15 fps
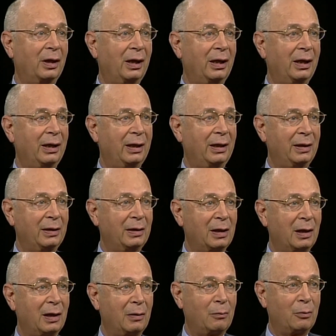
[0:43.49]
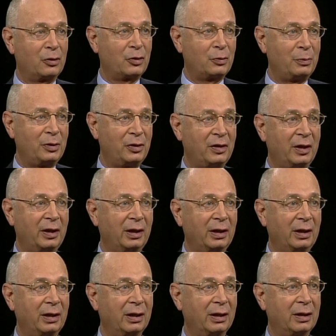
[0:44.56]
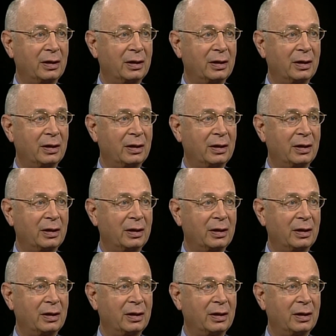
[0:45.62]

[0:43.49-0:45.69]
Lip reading: I was visiting